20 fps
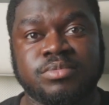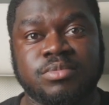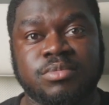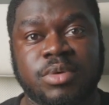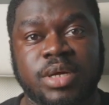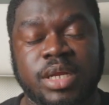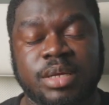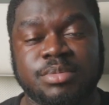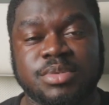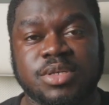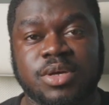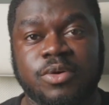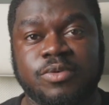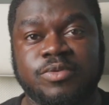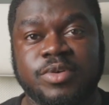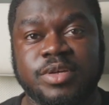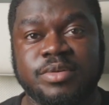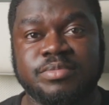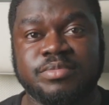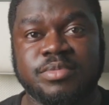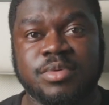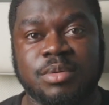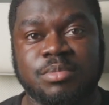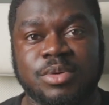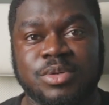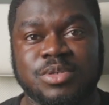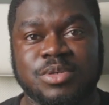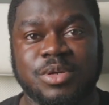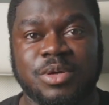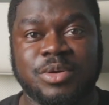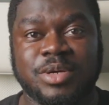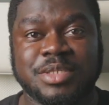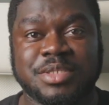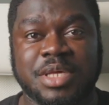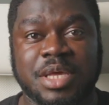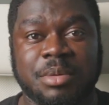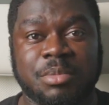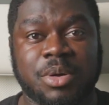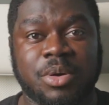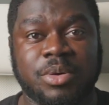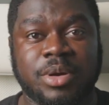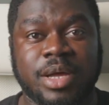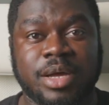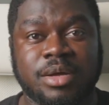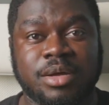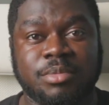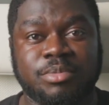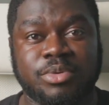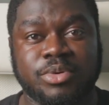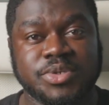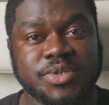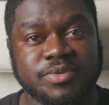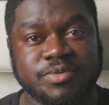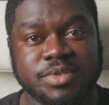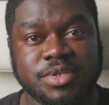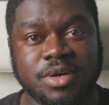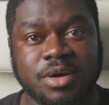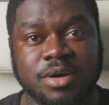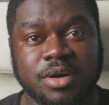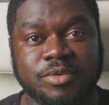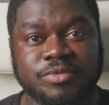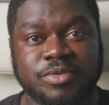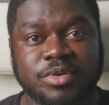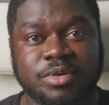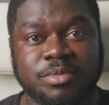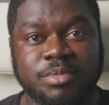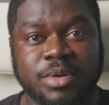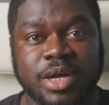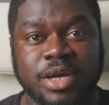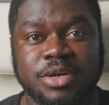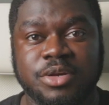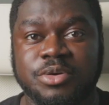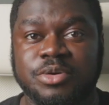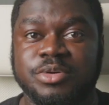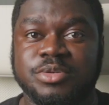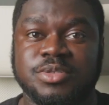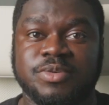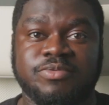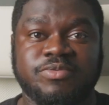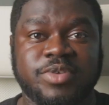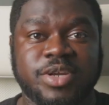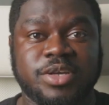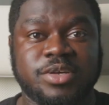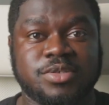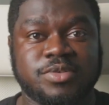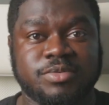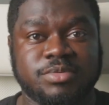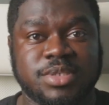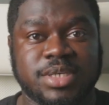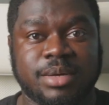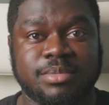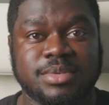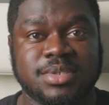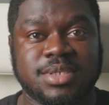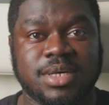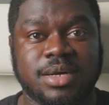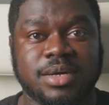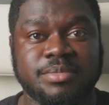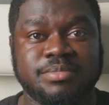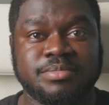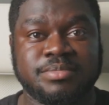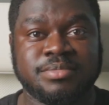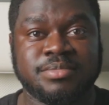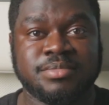My name's Kofi. I'm also known as Kam Kodak, a portrait photographer, but I do some videos from time to time.